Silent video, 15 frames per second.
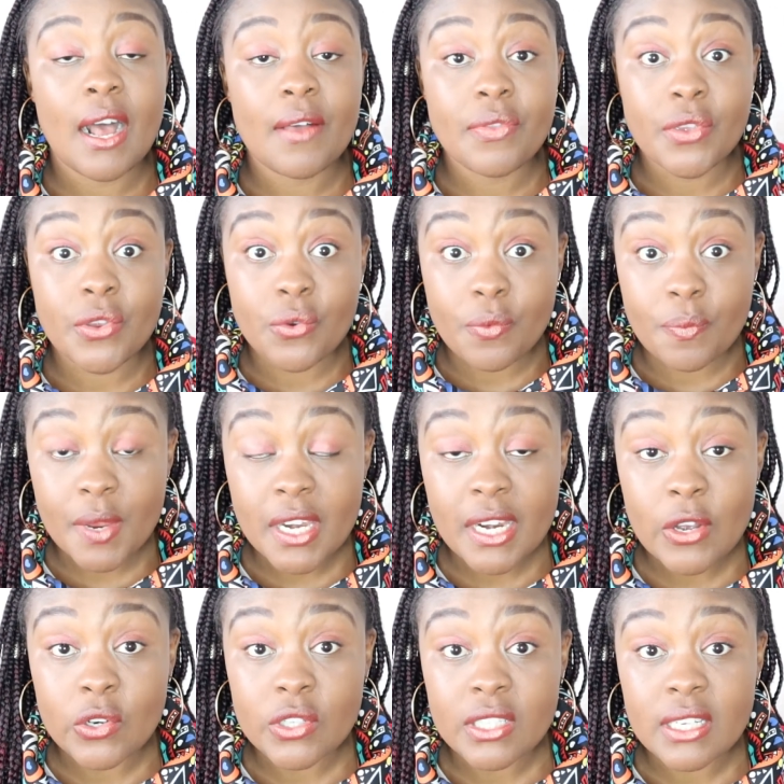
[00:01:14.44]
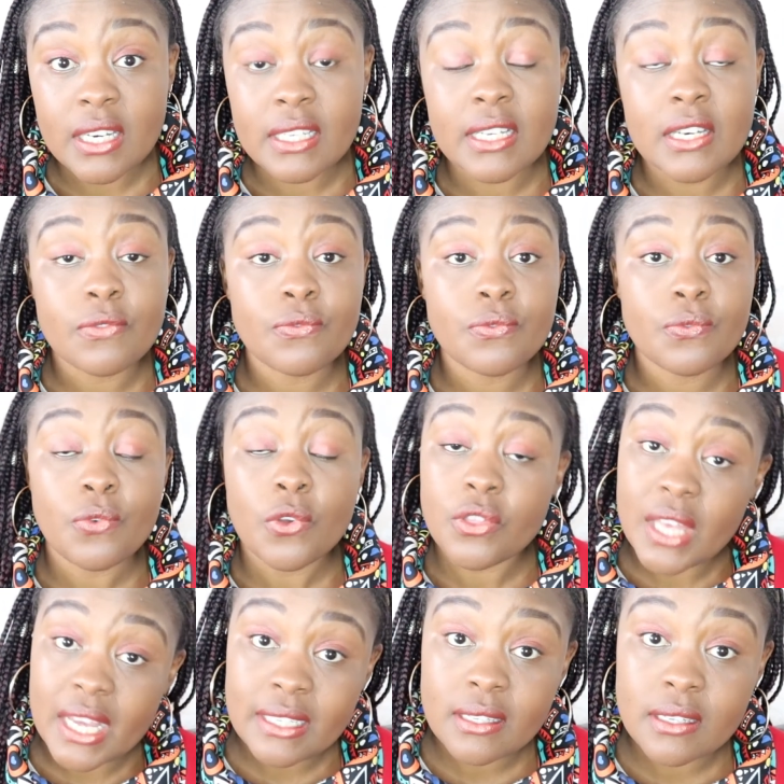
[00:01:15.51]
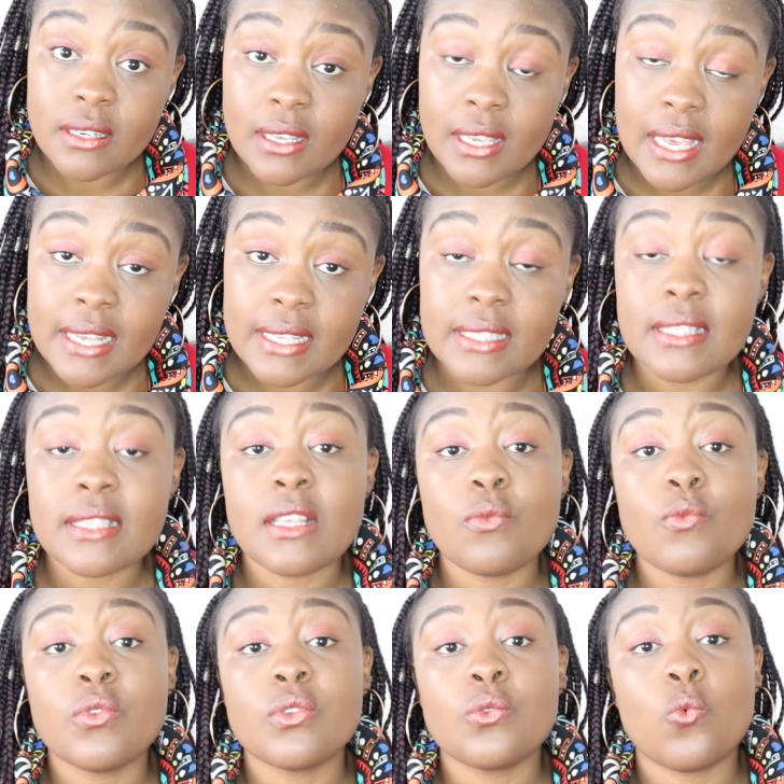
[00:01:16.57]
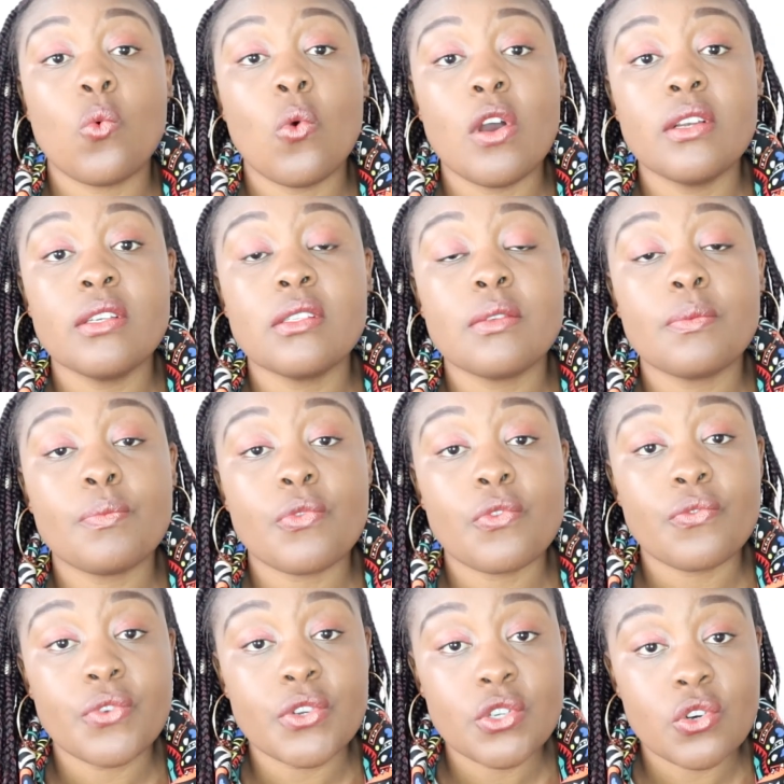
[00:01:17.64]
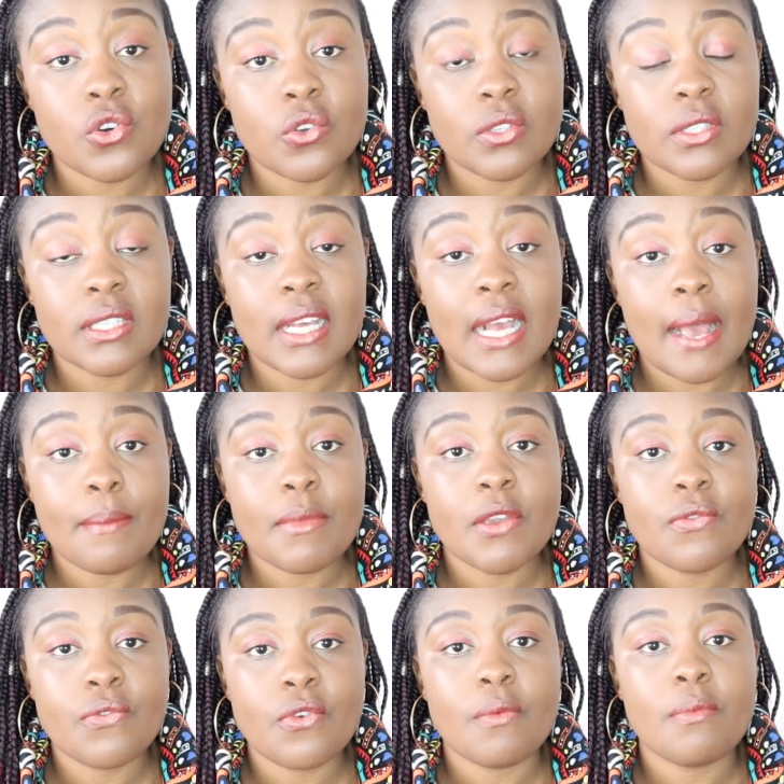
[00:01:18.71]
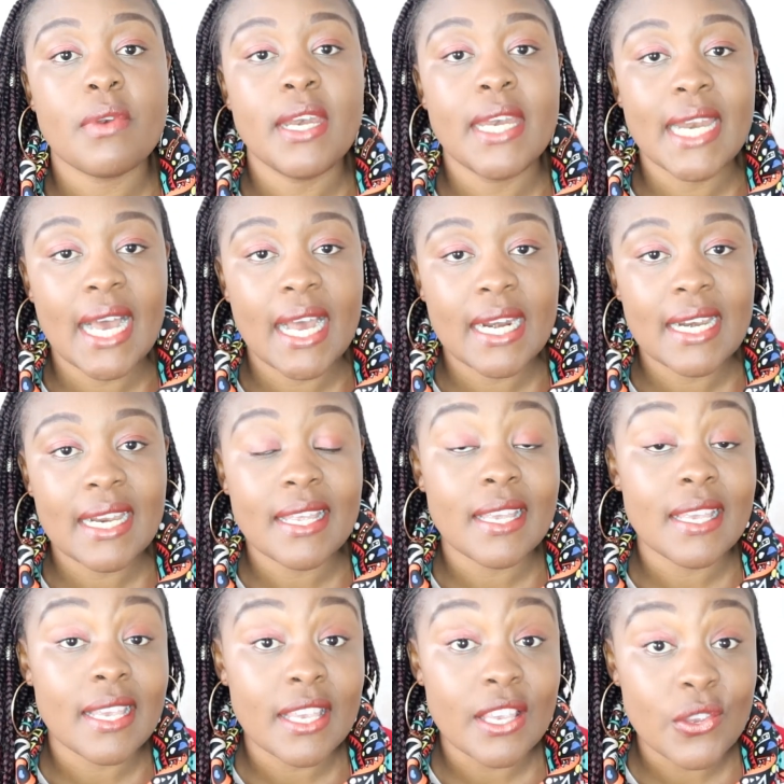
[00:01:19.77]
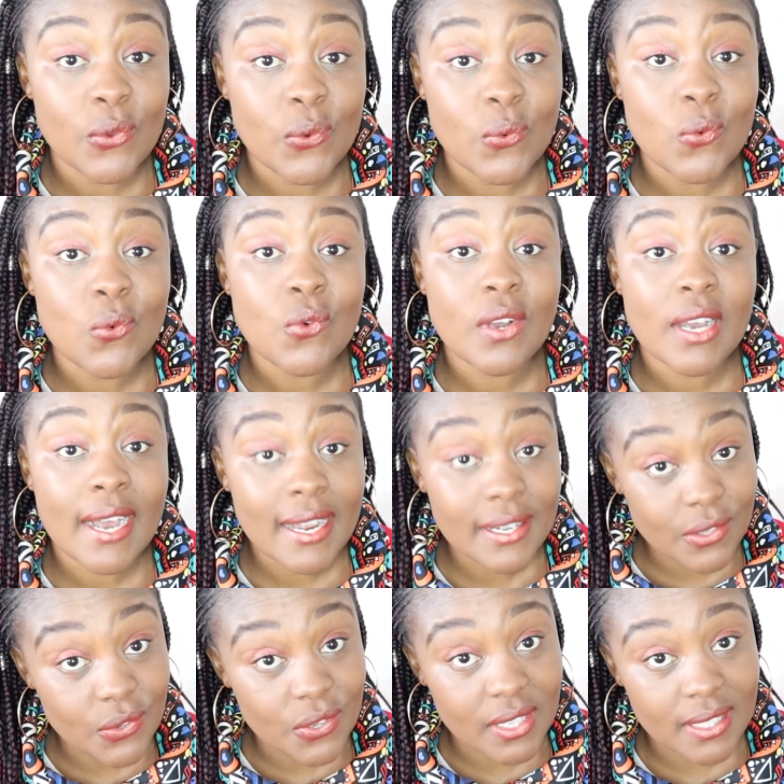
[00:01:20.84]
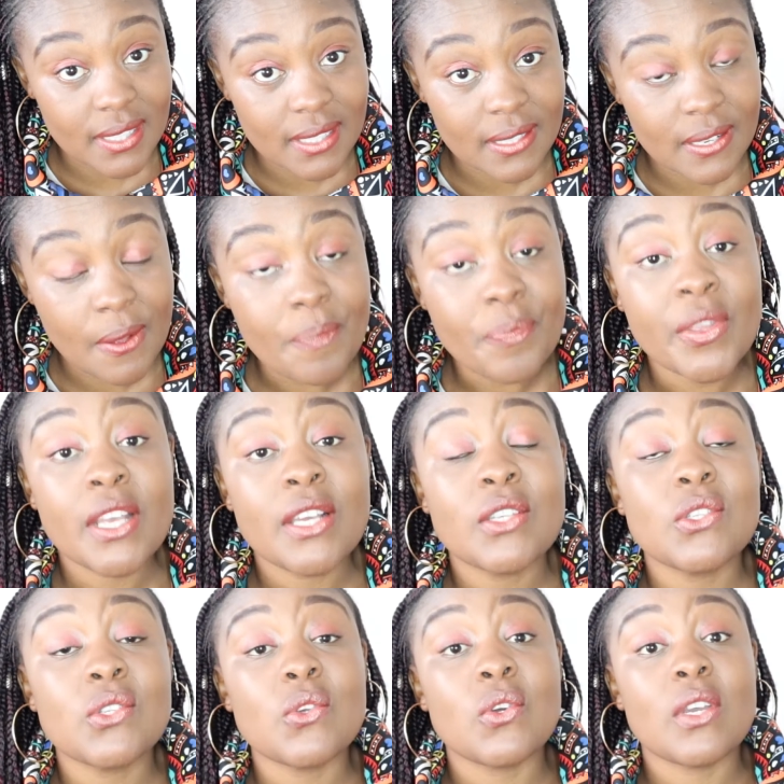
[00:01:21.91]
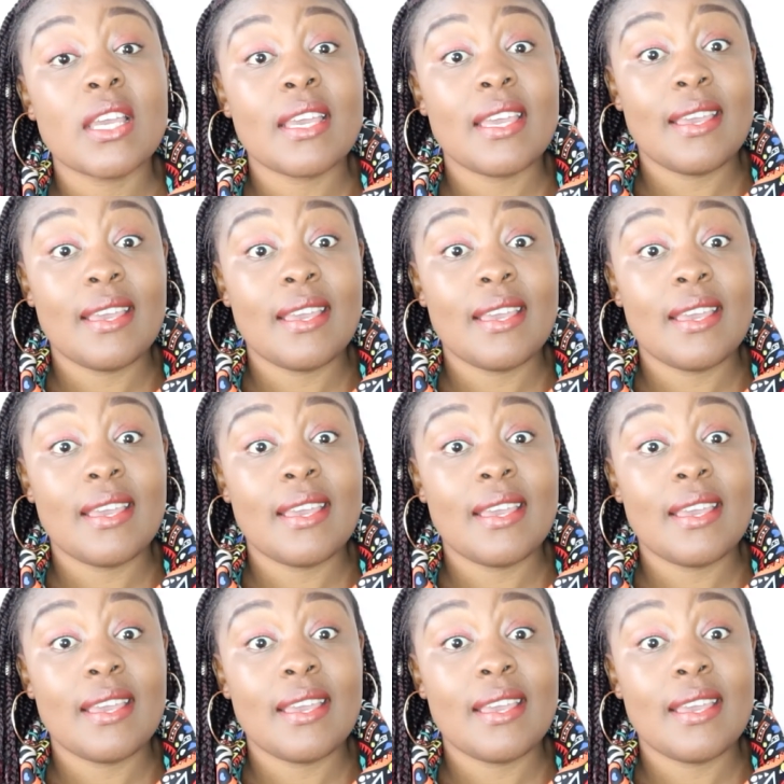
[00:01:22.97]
the European continent, and for that case they would want professionals coming from non-EU countries. So